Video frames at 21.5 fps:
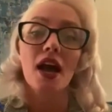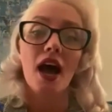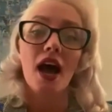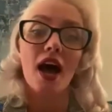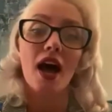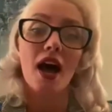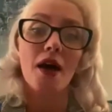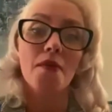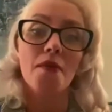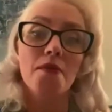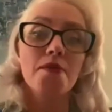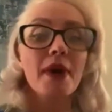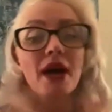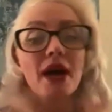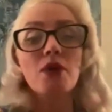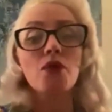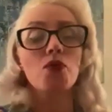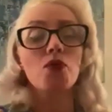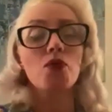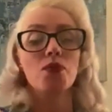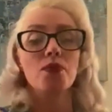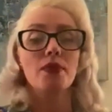but
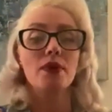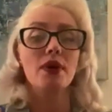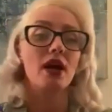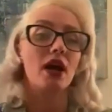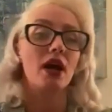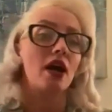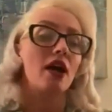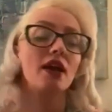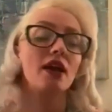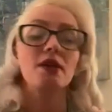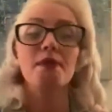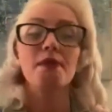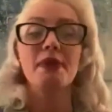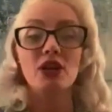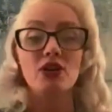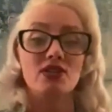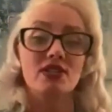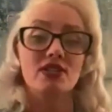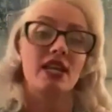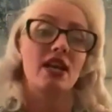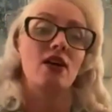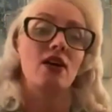on a bigger
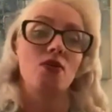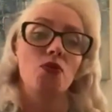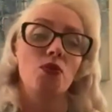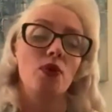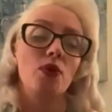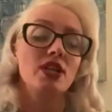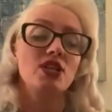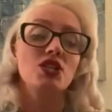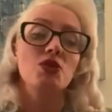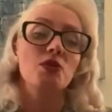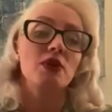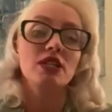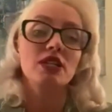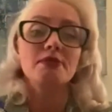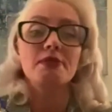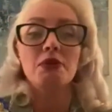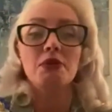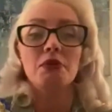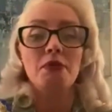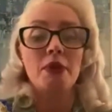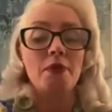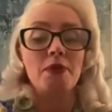scale, what do you want to be
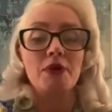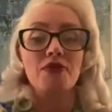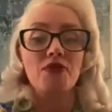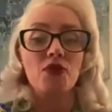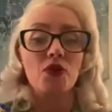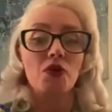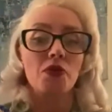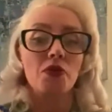remembered for?